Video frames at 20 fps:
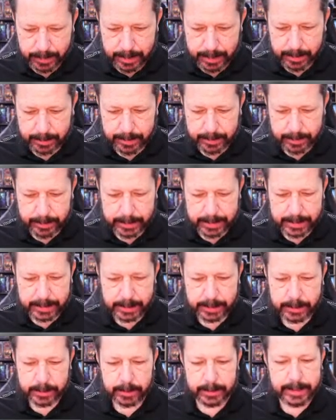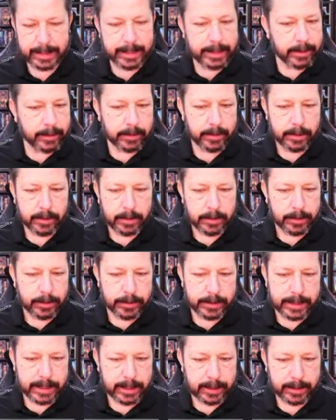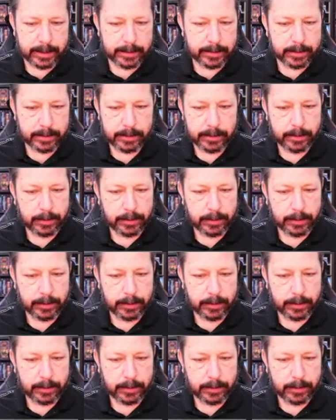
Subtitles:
is, again, you tell it